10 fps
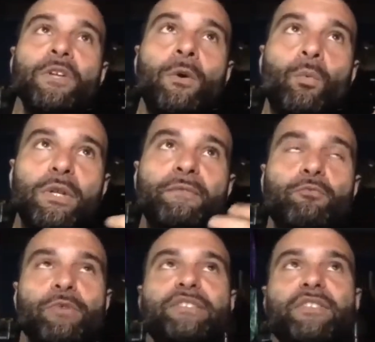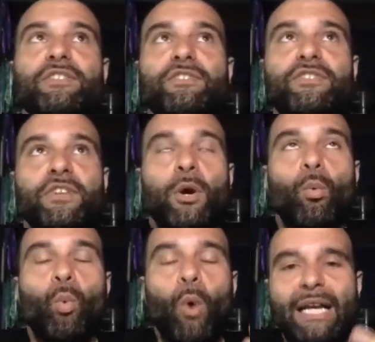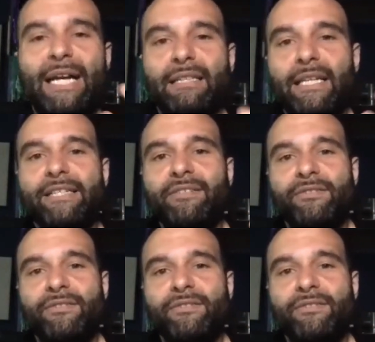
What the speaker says: one of the reasons why I like